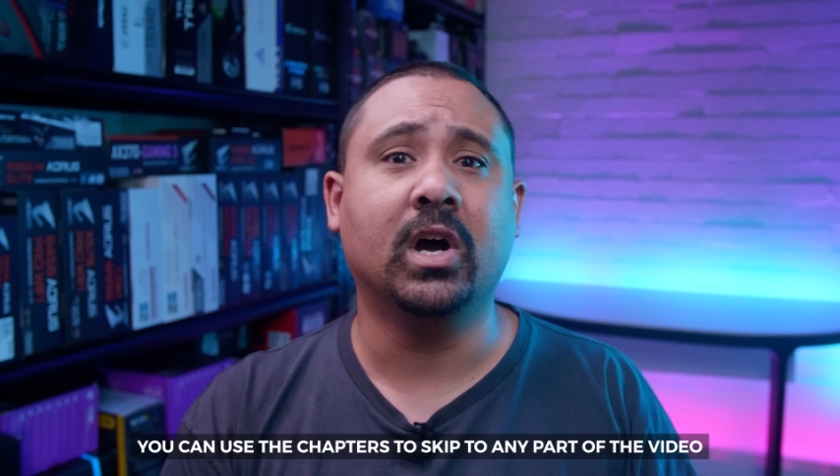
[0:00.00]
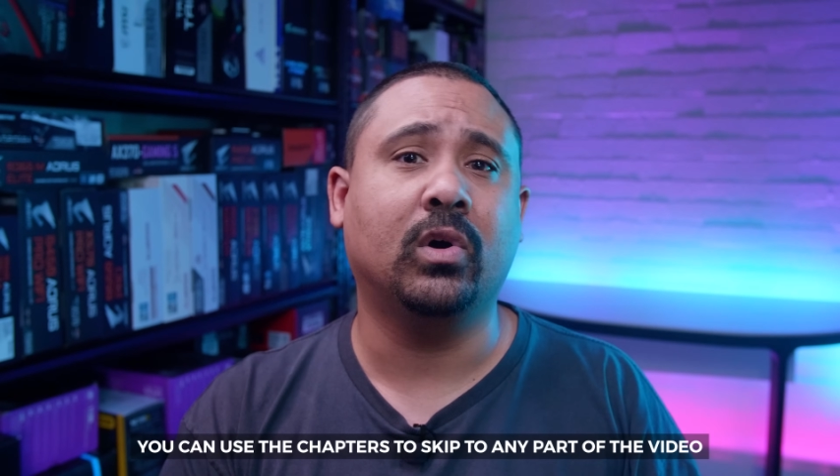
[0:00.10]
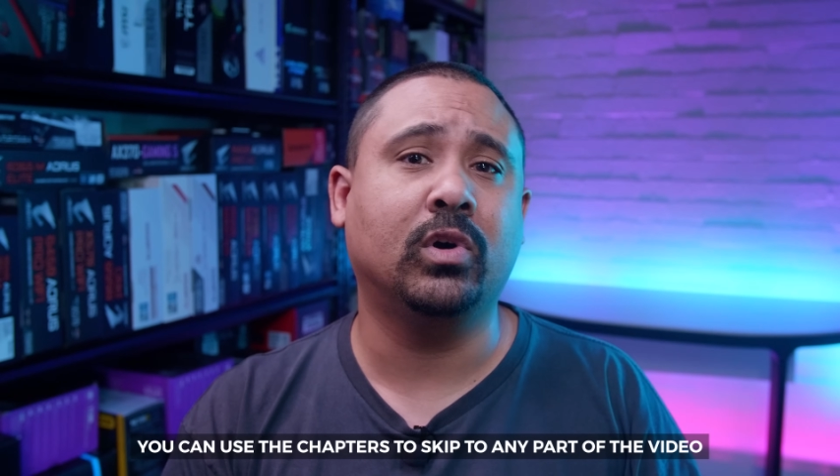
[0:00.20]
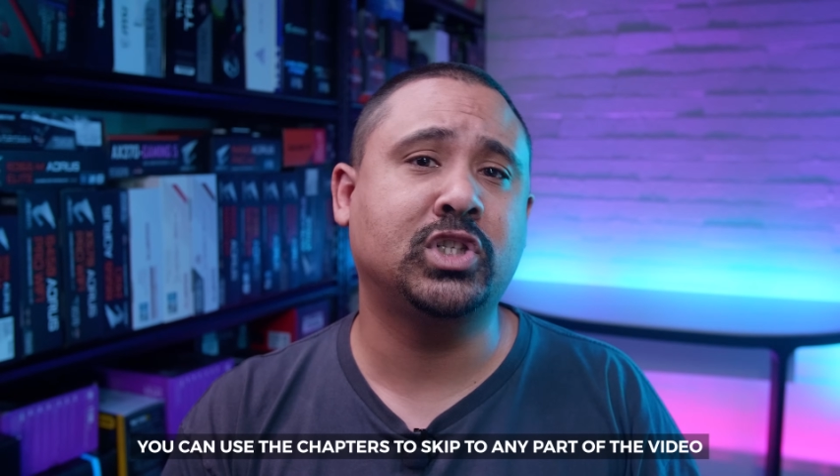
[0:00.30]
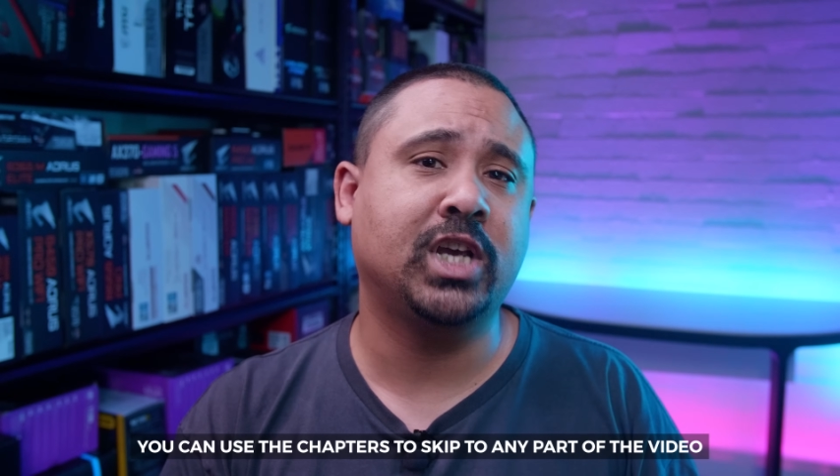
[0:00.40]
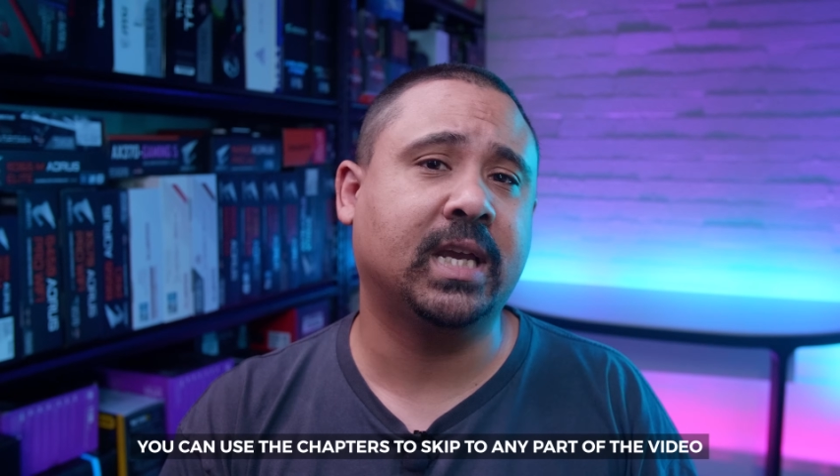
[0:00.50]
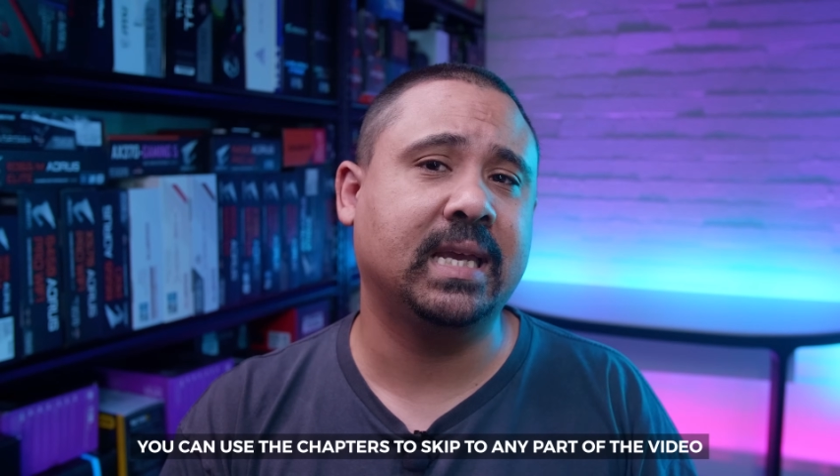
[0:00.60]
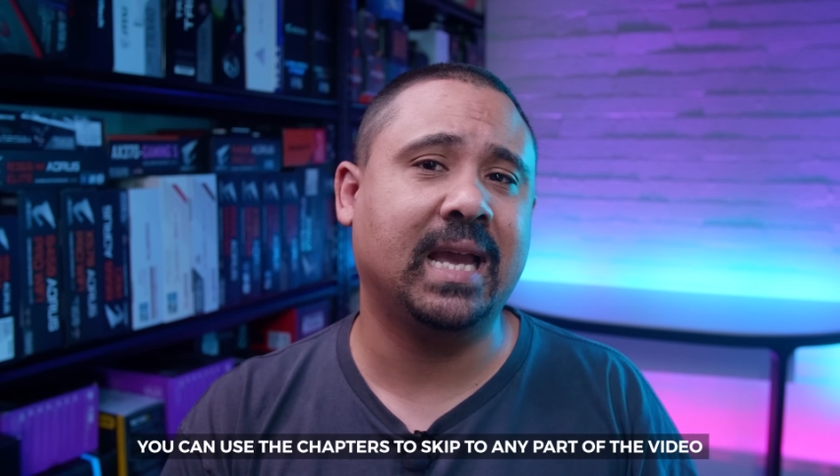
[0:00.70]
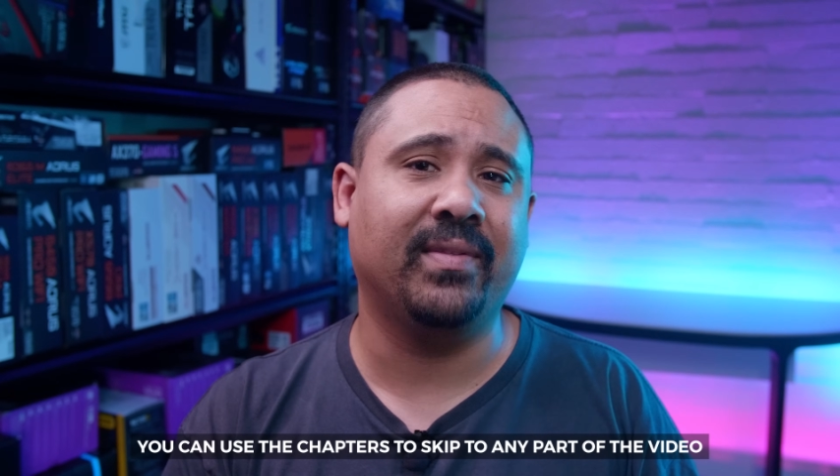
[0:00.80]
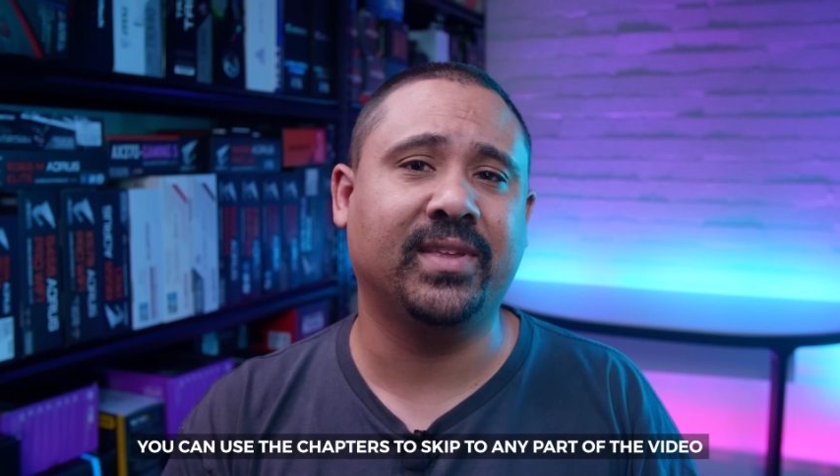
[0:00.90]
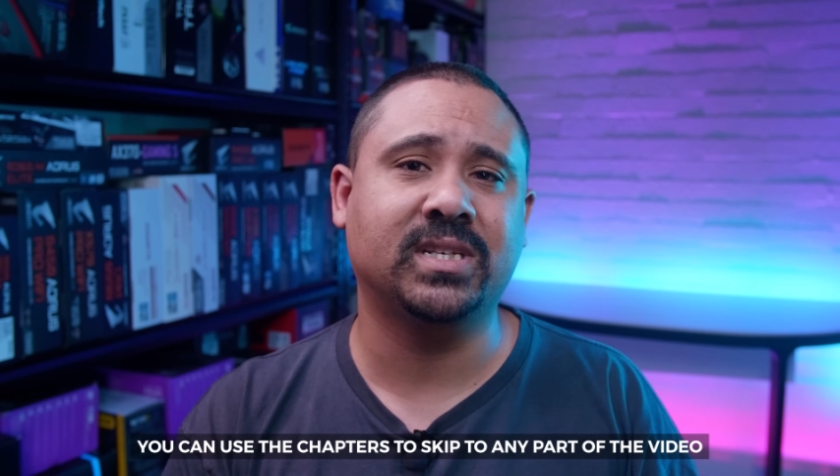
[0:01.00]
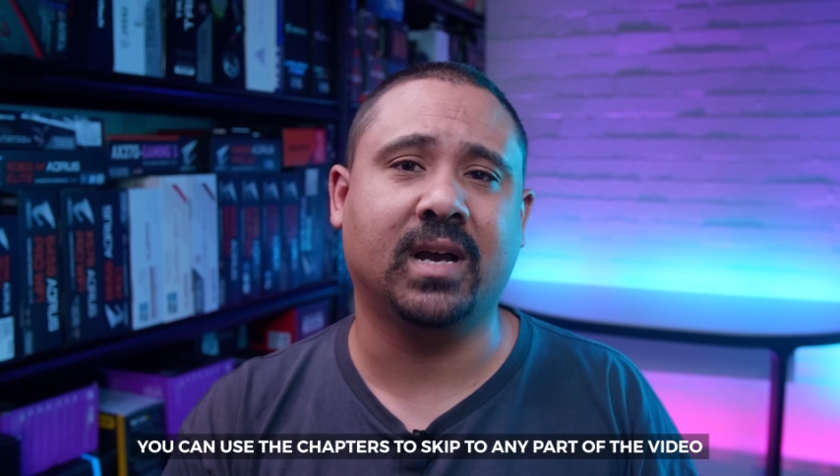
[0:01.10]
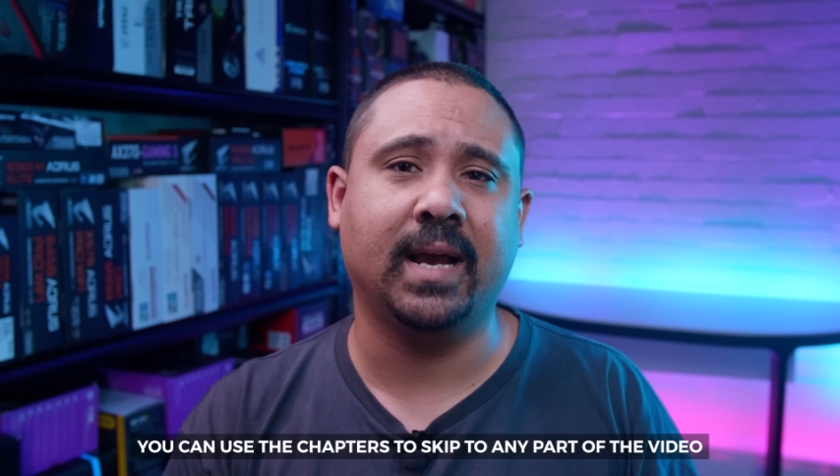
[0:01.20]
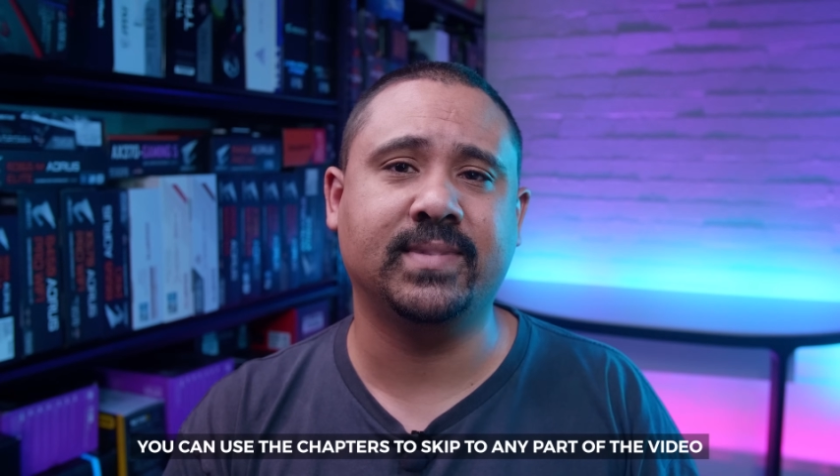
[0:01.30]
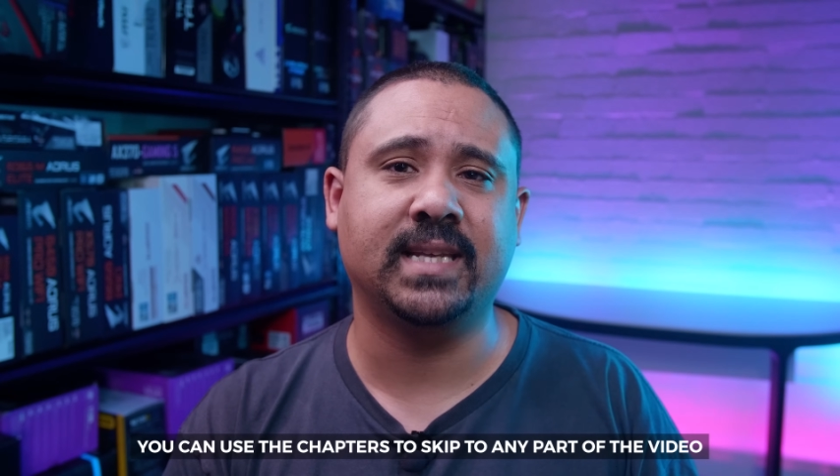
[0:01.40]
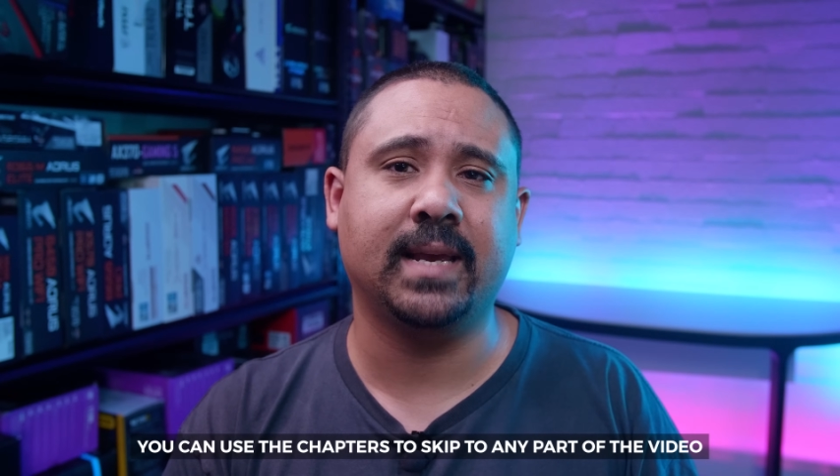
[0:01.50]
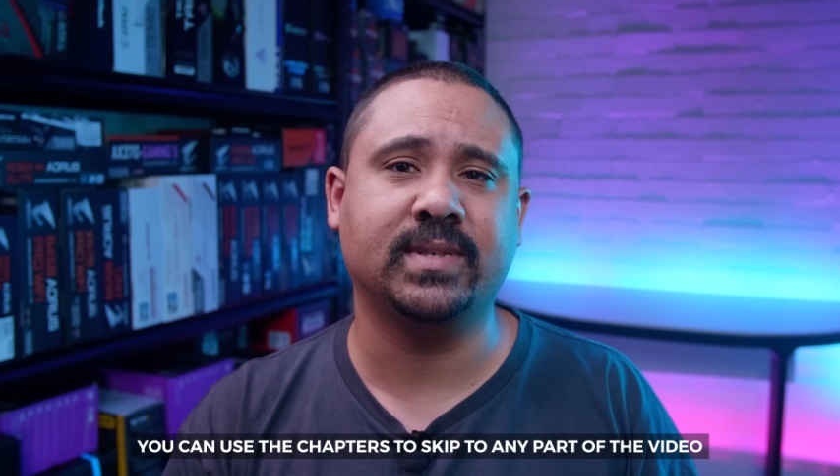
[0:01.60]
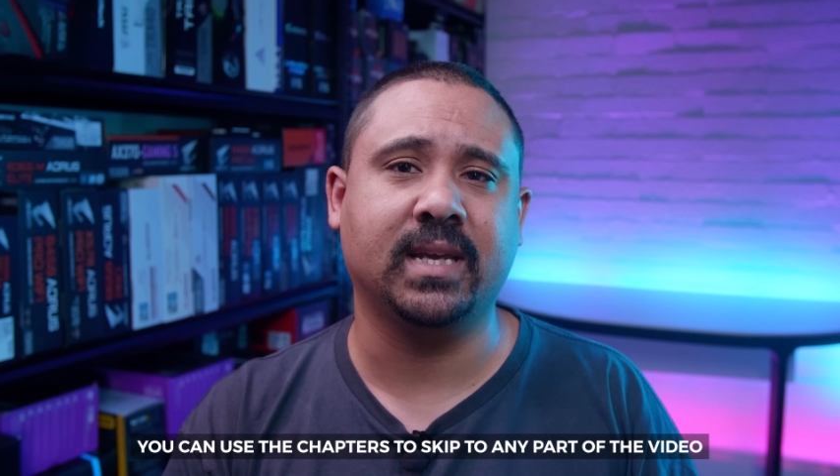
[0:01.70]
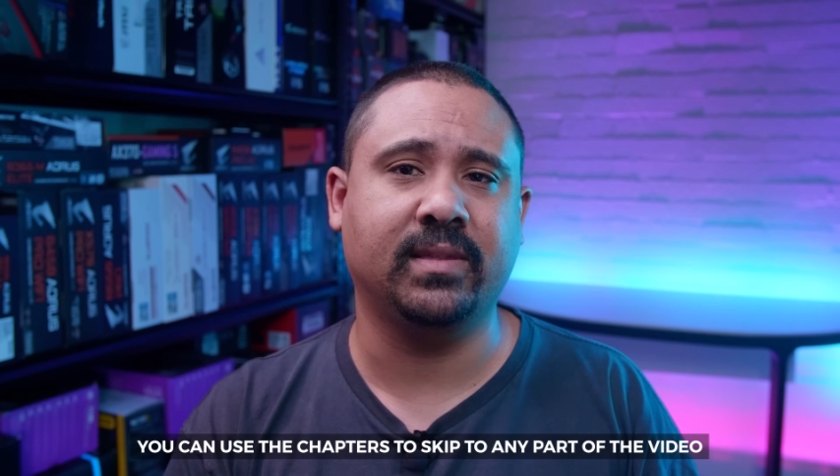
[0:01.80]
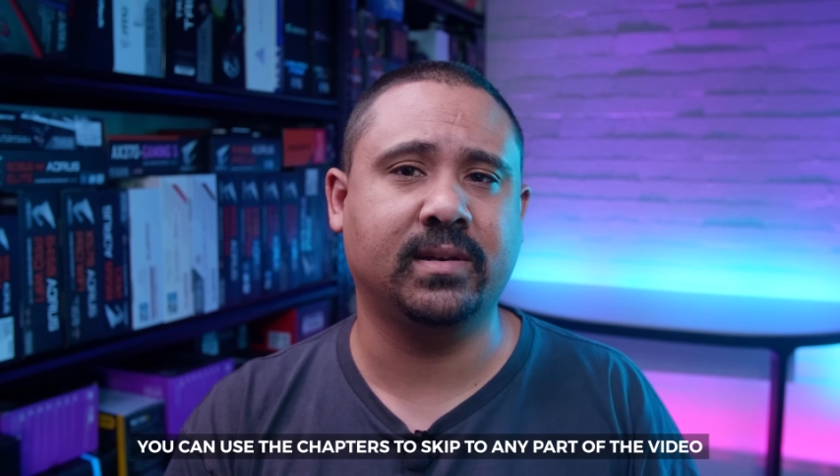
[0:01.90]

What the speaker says: or checking out the timestamps in